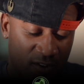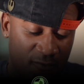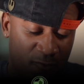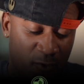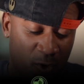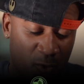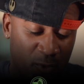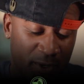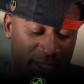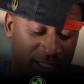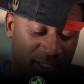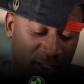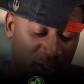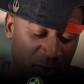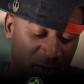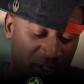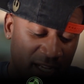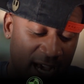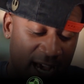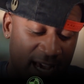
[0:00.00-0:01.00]
For we
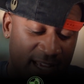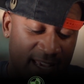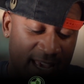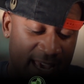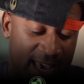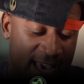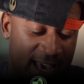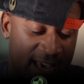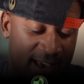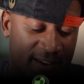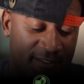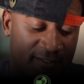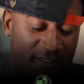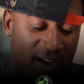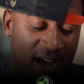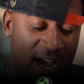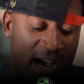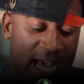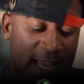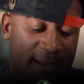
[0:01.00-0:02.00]
do not have
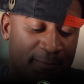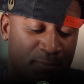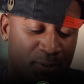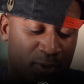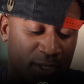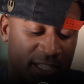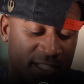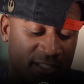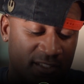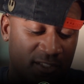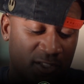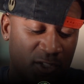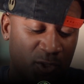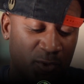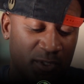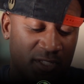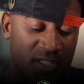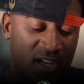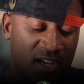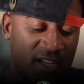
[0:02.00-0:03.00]
a high priest
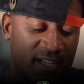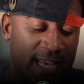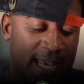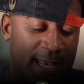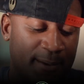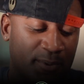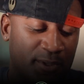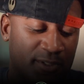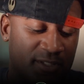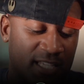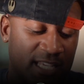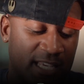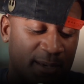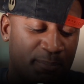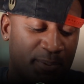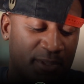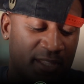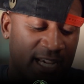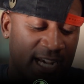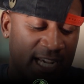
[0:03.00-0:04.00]
who is unable to
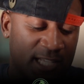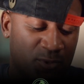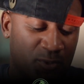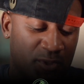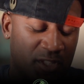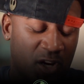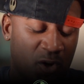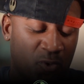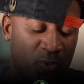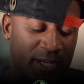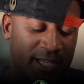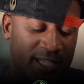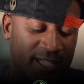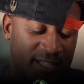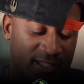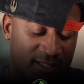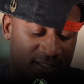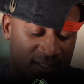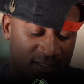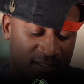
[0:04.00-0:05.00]
empathize with our
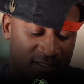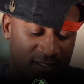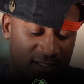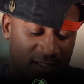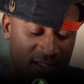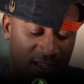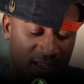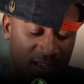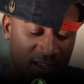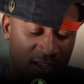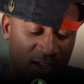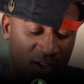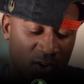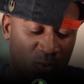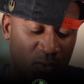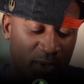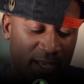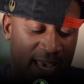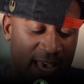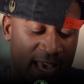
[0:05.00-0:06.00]
weaknesses.
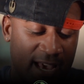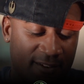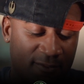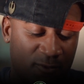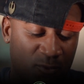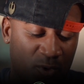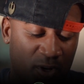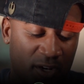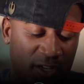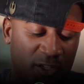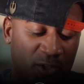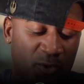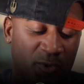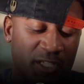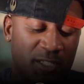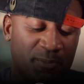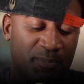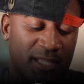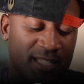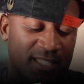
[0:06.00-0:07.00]
We have one who
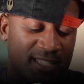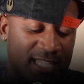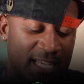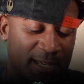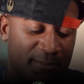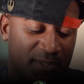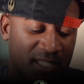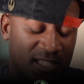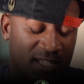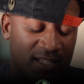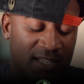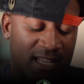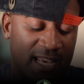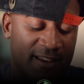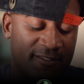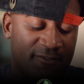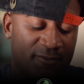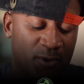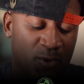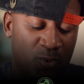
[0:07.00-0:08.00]
has been tempted in
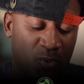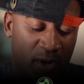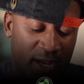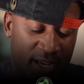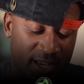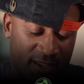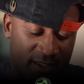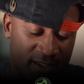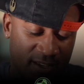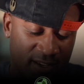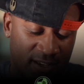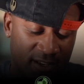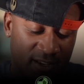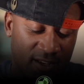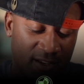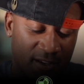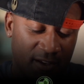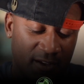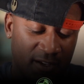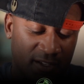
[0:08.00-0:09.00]
every way,
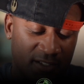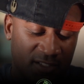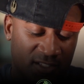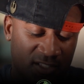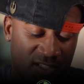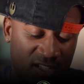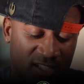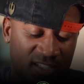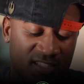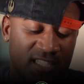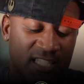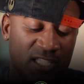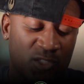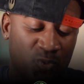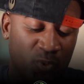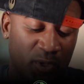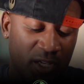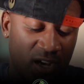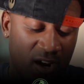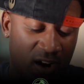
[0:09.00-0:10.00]
just as
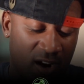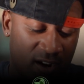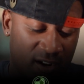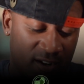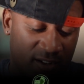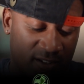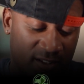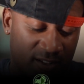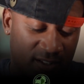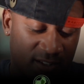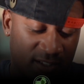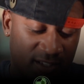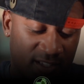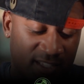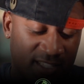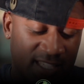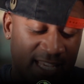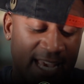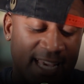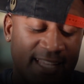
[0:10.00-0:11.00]
we are,
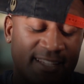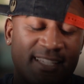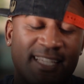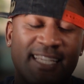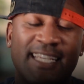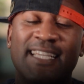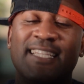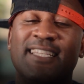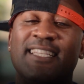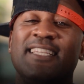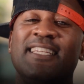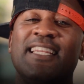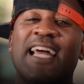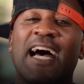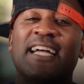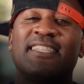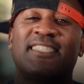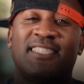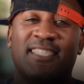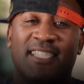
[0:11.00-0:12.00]
yet he did
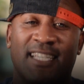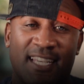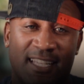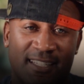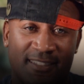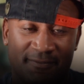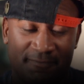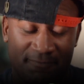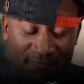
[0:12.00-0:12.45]
not sin.